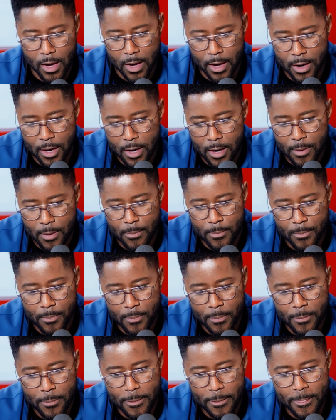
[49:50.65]
know,
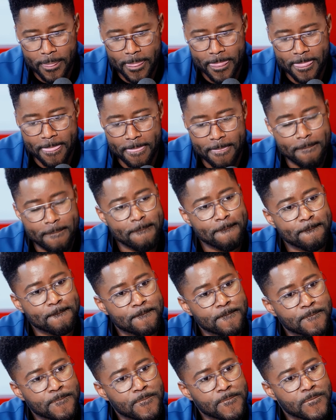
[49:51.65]
people that have had just
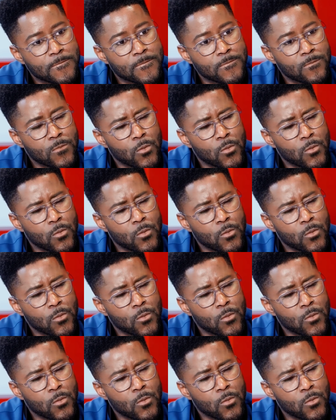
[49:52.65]
influence in you,